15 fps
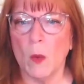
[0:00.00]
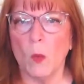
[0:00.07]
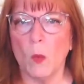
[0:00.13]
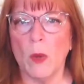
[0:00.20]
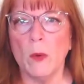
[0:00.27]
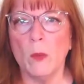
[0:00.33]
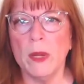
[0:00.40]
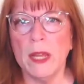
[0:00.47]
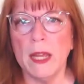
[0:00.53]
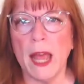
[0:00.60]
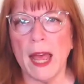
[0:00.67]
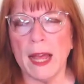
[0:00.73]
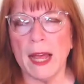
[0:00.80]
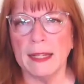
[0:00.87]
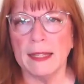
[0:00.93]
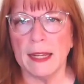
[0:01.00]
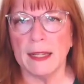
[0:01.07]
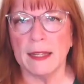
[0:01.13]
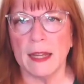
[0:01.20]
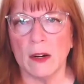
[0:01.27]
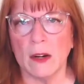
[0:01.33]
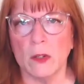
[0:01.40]
we
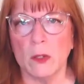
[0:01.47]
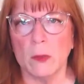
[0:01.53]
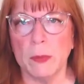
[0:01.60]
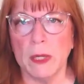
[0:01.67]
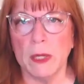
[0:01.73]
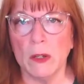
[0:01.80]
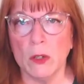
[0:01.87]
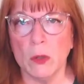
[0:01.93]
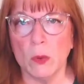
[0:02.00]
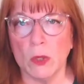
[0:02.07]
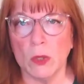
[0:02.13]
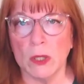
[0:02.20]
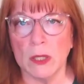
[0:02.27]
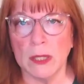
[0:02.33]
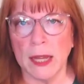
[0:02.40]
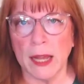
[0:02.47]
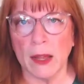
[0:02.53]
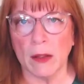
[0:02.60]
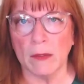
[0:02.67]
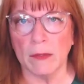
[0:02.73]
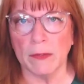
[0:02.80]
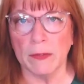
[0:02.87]
access our spiritual
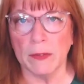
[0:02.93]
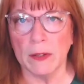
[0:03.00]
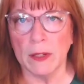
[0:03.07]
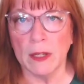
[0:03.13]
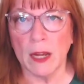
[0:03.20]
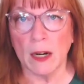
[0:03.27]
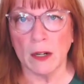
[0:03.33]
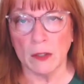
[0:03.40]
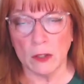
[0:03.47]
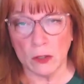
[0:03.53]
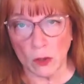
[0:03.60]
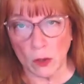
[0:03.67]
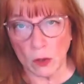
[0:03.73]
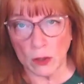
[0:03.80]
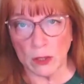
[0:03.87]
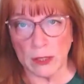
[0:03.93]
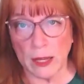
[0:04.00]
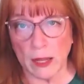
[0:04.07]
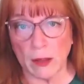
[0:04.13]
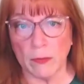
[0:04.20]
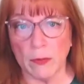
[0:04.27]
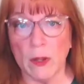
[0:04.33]
self, our soul
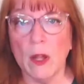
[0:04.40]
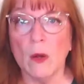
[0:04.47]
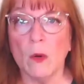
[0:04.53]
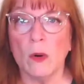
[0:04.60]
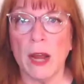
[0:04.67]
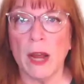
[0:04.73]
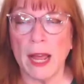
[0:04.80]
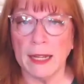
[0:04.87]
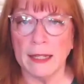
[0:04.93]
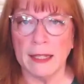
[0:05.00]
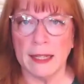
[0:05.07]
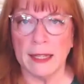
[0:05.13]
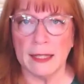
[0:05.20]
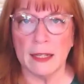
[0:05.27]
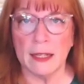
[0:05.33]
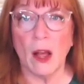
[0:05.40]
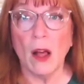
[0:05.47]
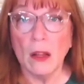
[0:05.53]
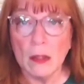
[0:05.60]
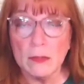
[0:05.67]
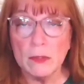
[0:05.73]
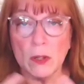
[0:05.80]
self, we're accessing
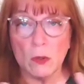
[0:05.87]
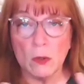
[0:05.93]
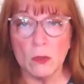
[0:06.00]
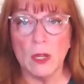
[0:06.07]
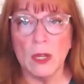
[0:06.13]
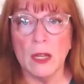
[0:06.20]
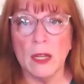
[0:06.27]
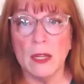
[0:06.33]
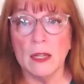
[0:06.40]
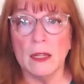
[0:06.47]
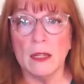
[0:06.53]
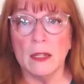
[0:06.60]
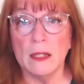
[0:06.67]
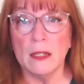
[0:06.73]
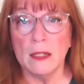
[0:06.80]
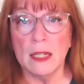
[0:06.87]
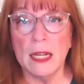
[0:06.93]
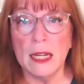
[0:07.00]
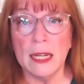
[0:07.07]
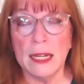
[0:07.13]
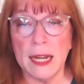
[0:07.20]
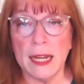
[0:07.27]
all of those
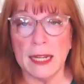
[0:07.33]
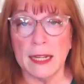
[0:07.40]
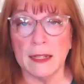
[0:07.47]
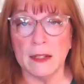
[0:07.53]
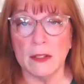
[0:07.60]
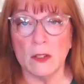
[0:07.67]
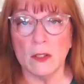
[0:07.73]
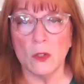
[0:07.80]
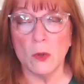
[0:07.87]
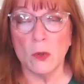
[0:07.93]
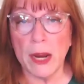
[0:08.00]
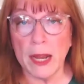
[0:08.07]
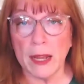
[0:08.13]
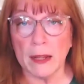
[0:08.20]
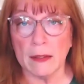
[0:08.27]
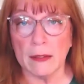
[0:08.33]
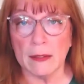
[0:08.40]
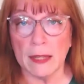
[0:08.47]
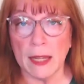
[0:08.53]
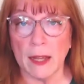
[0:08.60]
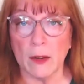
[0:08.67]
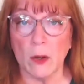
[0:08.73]
DNA strands
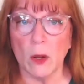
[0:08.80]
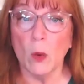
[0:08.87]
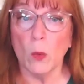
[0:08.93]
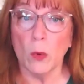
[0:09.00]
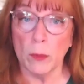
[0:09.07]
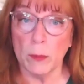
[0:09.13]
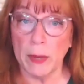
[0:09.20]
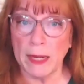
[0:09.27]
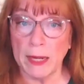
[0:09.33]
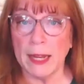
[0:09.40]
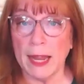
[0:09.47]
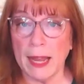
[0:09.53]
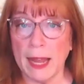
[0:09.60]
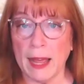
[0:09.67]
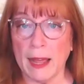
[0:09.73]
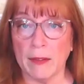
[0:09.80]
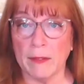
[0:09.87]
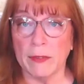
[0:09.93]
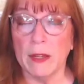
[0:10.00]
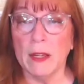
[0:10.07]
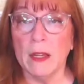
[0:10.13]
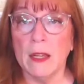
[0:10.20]
that we're meant to have
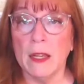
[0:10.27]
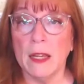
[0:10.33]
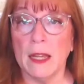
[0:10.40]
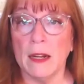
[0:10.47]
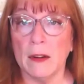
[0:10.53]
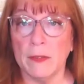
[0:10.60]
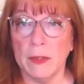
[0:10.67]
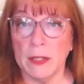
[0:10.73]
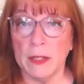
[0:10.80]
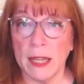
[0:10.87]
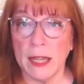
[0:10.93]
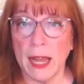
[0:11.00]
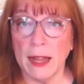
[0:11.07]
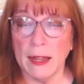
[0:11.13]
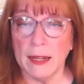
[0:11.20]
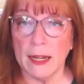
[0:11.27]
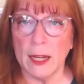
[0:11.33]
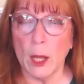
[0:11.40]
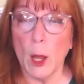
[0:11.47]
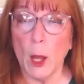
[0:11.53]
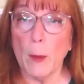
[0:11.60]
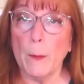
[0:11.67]
in our
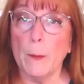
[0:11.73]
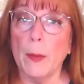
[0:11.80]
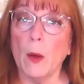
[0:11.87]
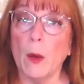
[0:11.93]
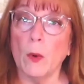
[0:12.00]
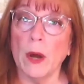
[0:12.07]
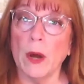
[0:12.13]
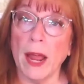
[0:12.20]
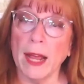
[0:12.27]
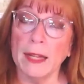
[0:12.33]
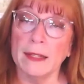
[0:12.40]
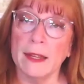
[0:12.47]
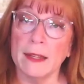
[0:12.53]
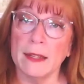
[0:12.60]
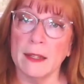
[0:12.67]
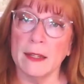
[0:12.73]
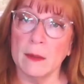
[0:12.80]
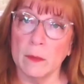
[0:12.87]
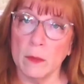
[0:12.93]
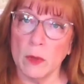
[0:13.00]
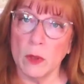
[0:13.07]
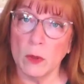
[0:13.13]
physicality, but we're accessing
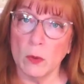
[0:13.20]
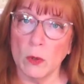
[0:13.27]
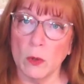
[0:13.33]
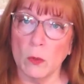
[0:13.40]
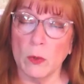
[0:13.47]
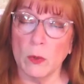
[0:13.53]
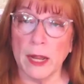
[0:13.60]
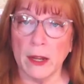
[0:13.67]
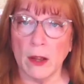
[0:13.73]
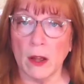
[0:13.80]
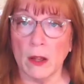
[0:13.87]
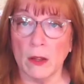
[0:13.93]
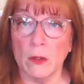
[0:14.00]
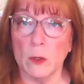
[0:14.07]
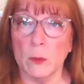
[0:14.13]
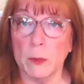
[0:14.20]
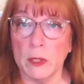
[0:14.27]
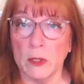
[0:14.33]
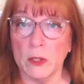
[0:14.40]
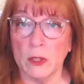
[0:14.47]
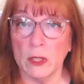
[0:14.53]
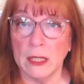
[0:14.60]
them through what I call the
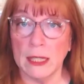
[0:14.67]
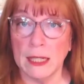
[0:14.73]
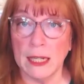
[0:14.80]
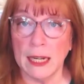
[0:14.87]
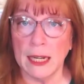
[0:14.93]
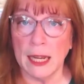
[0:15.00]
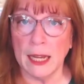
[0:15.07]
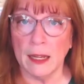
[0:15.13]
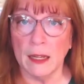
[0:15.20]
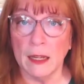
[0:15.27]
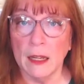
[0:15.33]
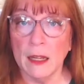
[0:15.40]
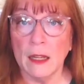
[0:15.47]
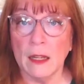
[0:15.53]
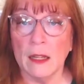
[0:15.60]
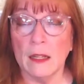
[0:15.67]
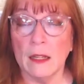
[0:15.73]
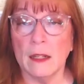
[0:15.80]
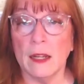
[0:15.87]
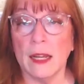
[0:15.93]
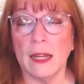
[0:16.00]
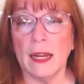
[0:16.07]
spiritual DNA.
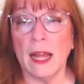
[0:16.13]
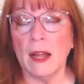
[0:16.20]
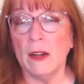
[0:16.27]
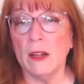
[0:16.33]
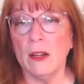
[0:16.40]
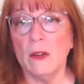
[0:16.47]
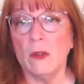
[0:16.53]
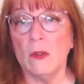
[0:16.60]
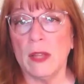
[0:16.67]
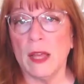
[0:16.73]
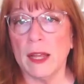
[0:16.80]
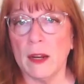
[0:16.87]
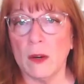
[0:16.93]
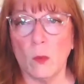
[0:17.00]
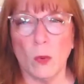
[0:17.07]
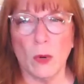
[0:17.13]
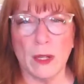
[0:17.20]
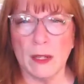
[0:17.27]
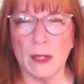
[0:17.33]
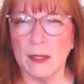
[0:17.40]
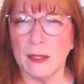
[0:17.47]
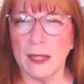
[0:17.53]
And how do you do that? And what
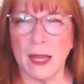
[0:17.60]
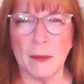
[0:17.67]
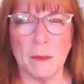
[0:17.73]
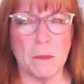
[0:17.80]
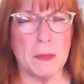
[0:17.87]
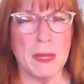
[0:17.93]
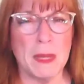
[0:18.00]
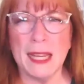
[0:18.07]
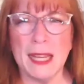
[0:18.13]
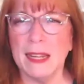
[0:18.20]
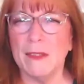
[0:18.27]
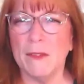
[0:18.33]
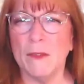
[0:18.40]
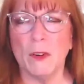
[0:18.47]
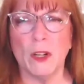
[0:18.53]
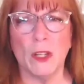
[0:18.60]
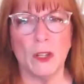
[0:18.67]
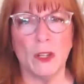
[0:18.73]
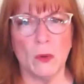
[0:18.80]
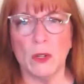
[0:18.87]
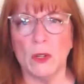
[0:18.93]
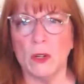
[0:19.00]
does that mean for
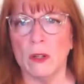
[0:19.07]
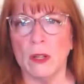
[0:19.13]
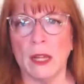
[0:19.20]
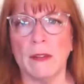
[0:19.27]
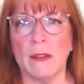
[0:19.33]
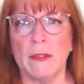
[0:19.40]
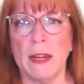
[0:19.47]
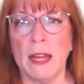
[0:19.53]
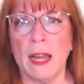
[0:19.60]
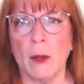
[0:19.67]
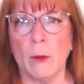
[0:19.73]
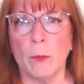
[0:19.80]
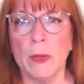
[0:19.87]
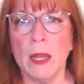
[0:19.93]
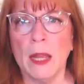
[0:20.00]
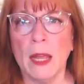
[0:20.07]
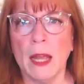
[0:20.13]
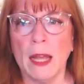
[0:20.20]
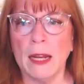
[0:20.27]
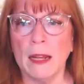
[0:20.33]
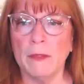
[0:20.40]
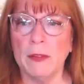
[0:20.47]
you in your life now?
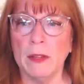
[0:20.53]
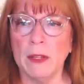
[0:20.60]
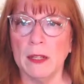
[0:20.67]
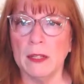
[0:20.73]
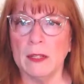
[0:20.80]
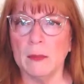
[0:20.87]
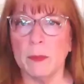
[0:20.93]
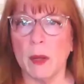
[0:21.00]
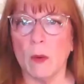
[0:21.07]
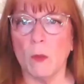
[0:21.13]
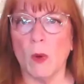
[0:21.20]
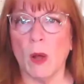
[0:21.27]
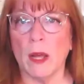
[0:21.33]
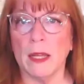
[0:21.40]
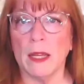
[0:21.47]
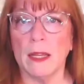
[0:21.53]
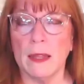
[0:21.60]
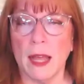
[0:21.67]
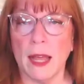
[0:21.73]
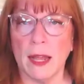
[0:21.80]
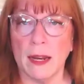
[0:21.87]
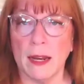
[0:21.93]
And I feel it's about walking
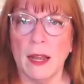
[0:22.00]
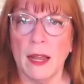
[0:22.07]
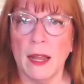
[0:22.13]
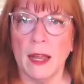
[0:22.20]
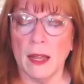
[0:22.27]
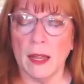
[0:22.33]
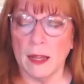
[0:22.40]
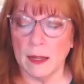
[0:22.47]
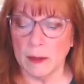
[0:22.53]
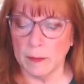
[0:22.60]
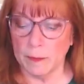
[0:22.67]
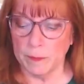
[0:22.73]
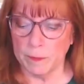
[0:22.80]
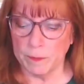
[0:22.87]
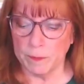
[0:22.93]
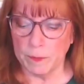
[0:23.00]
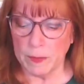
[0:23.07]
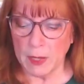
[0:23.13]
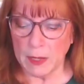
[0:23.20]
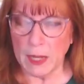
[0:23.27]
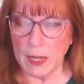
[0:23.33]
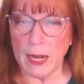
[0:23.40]
that
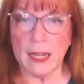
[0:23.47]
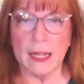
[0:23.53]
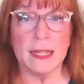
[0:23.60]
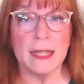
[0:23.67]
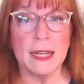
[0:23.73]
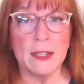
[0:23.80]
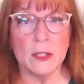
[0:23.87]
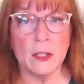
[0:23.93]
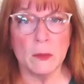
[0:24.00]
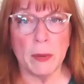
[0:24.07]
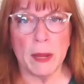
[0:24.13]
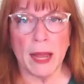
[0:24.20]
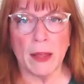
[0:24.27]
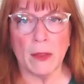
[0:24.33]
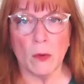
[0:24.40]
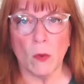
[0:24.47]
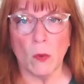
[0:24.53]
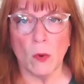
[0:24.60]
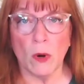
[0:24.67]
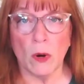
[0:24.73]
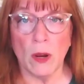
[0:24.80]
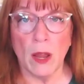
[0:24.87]
ascension path
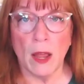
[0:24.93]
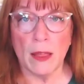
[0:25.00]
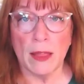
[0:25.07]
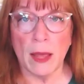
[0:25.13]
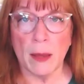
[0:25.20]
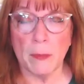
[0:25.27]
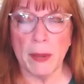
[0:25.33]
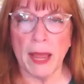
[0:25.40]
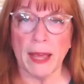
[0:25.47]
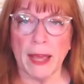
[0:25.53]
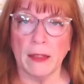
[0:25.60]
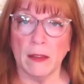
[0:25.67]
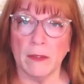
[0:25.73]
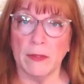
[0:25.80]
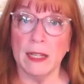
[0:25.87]
or that path of